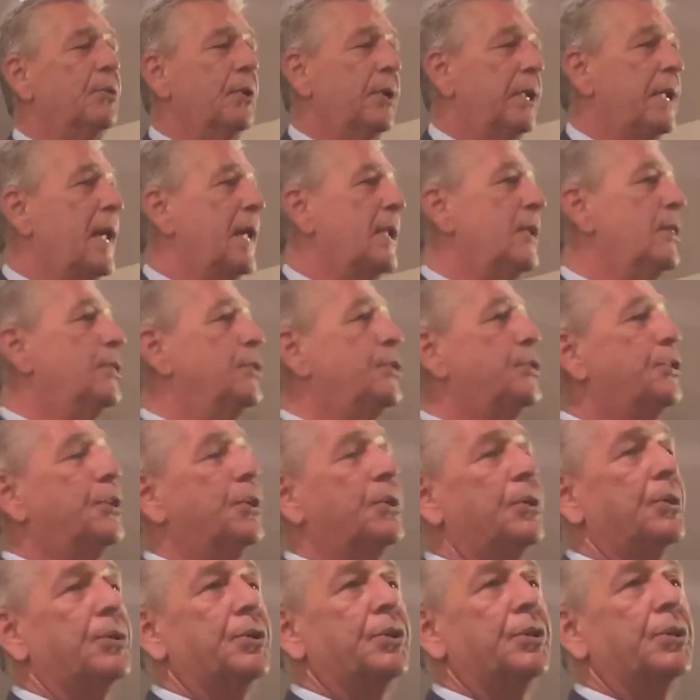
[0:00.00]
run out of the
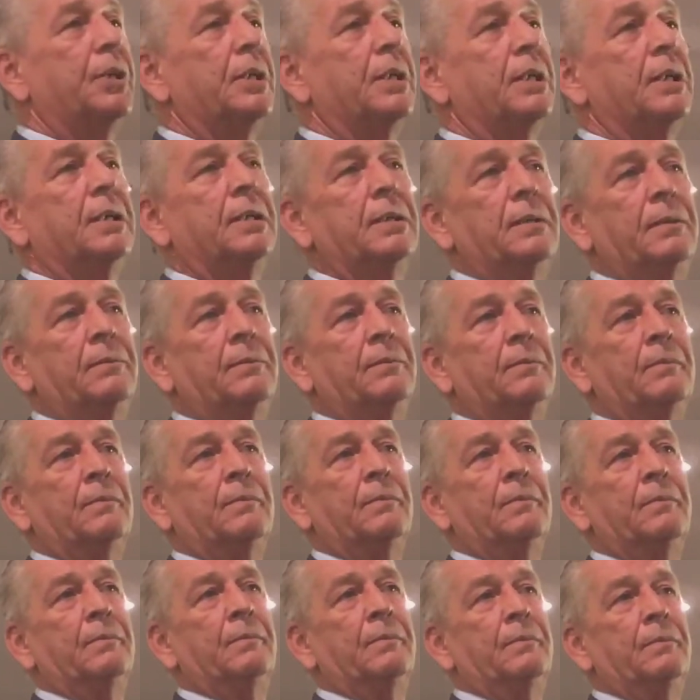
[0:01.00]
church
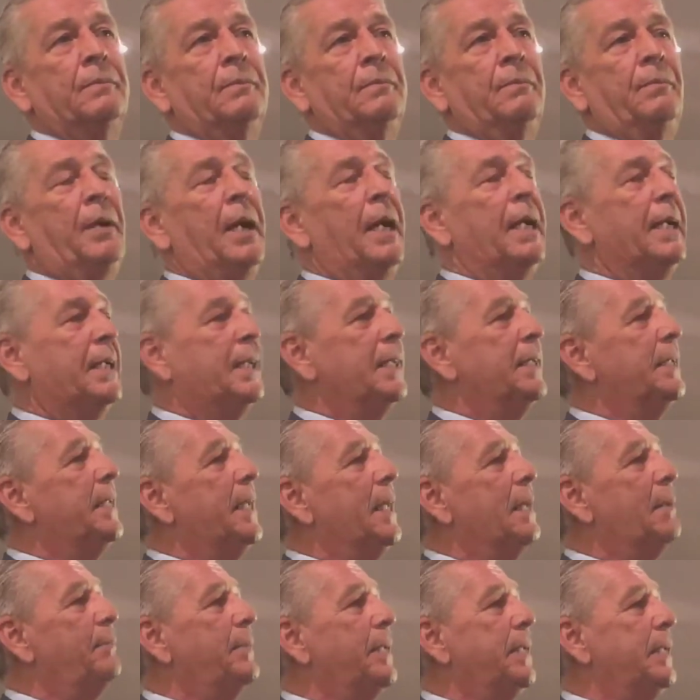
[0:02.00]
by a
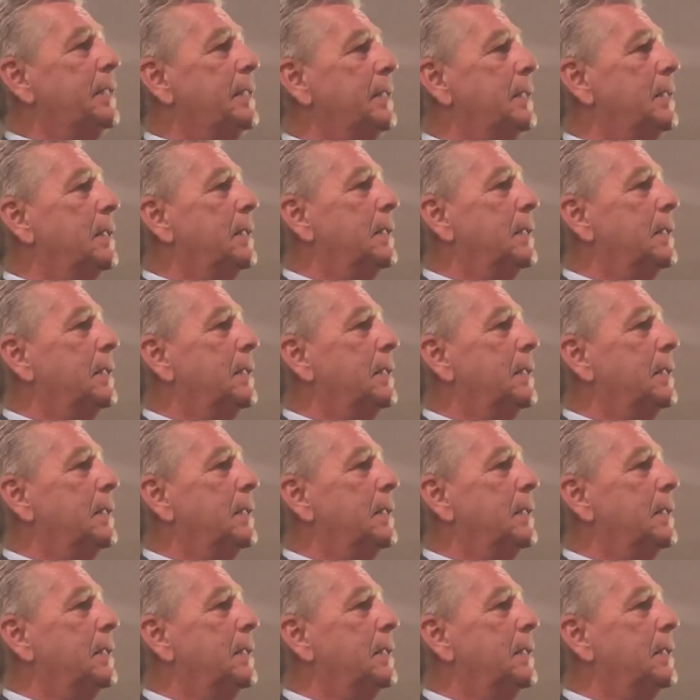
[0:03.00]
condemning